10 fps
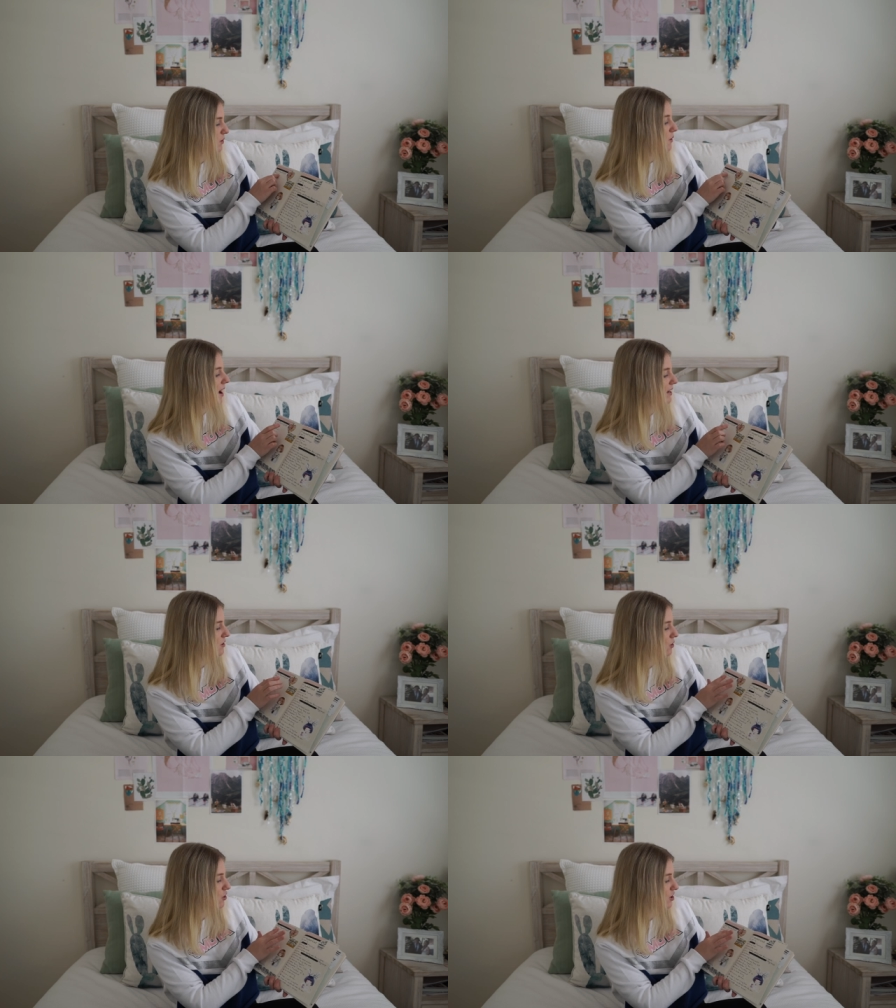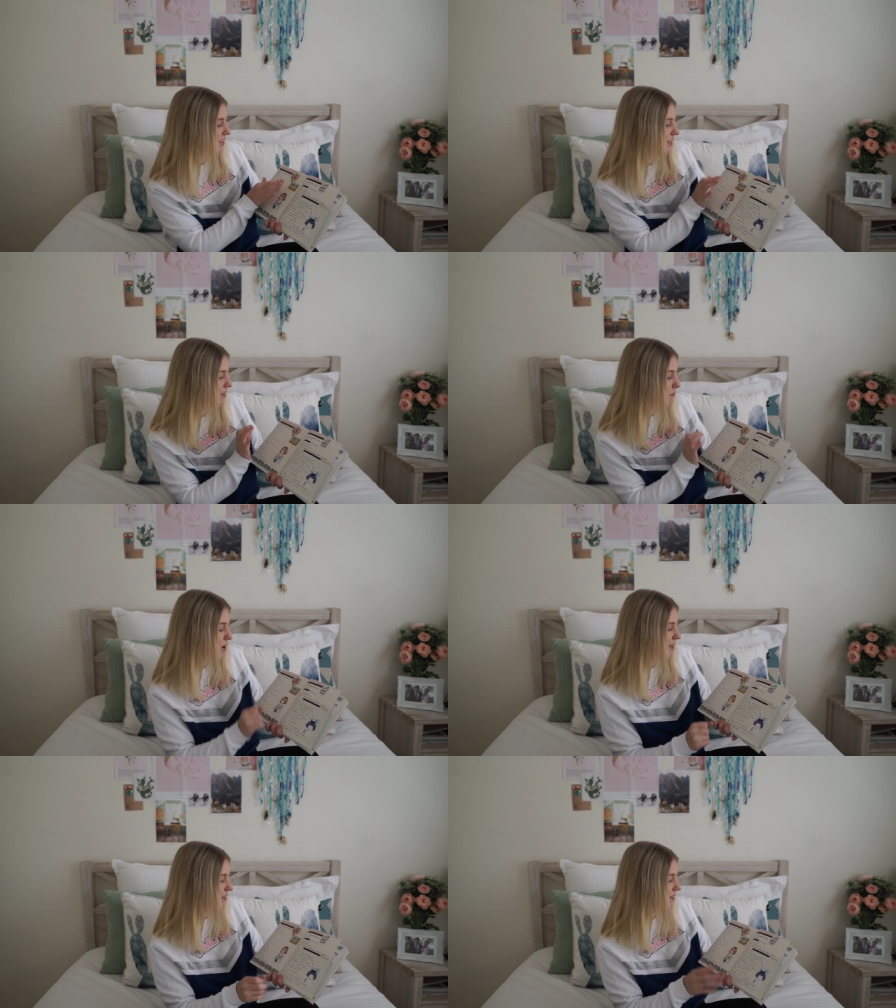twice or just ticked them
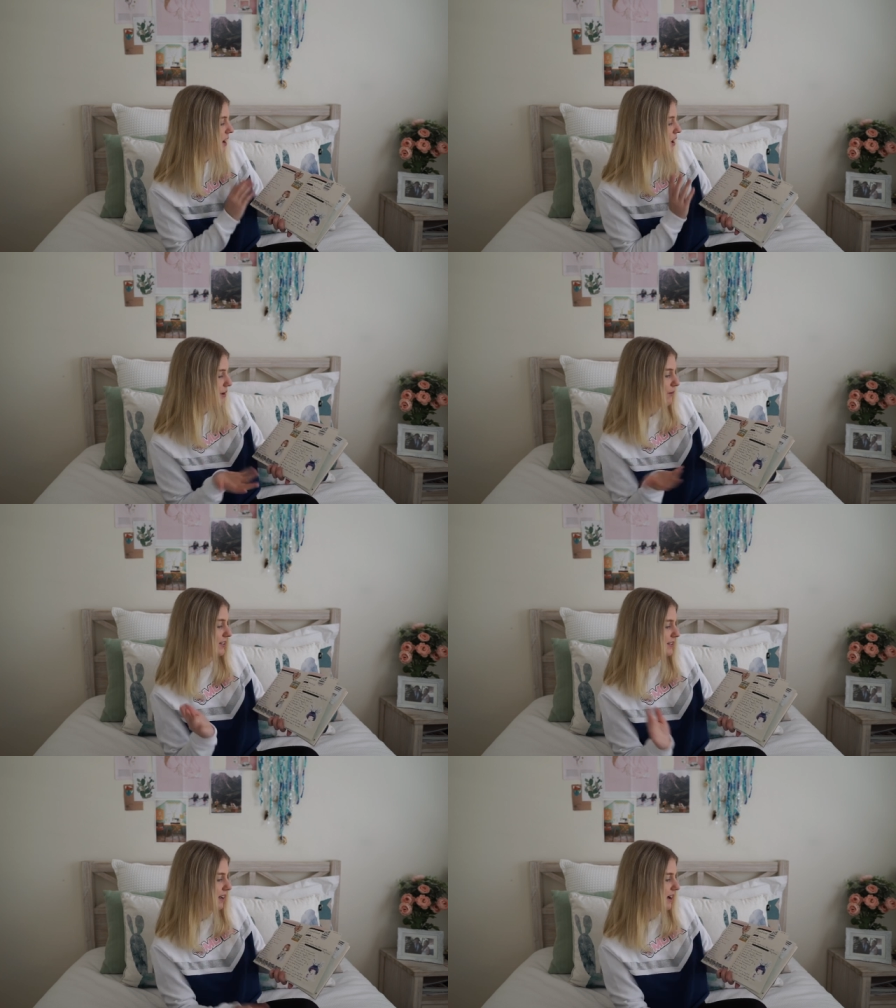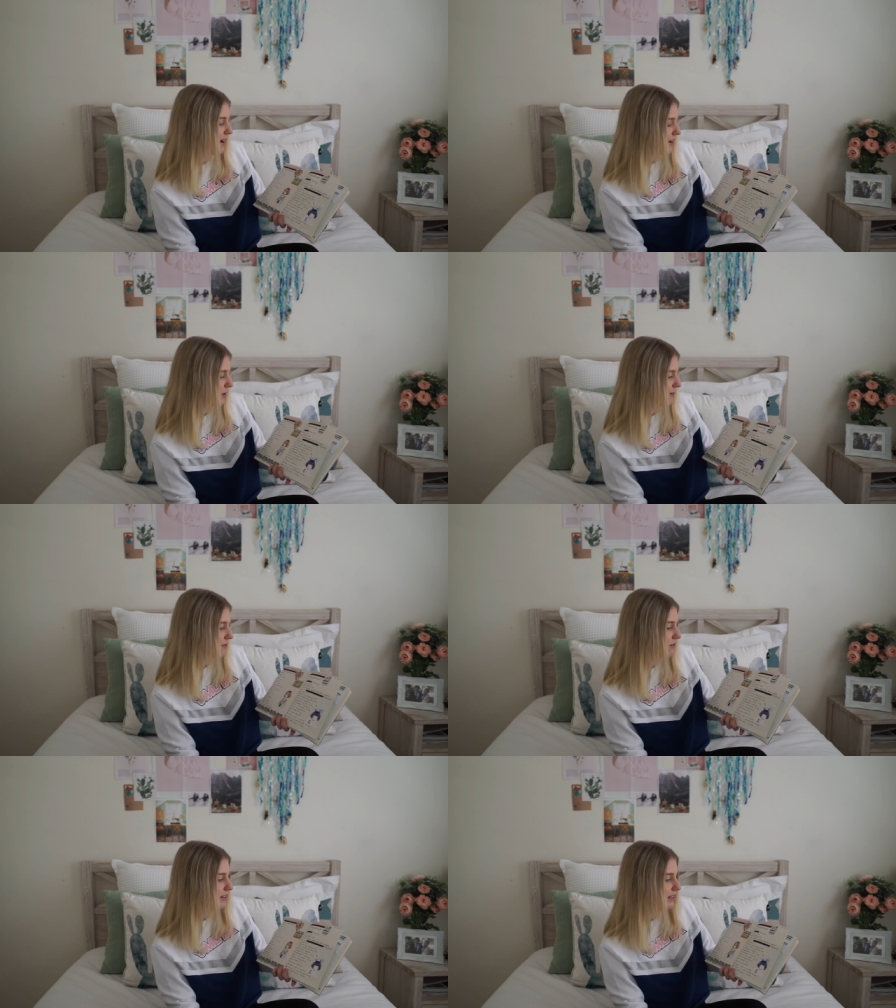once, once I go
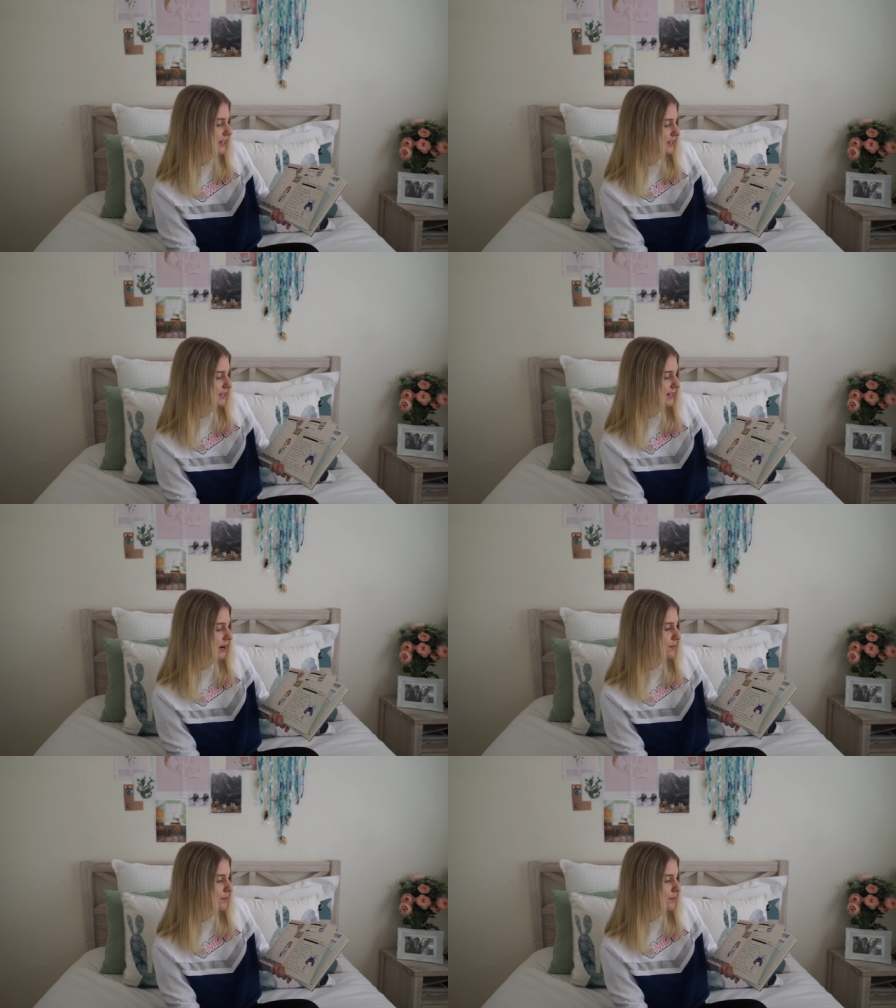through the list.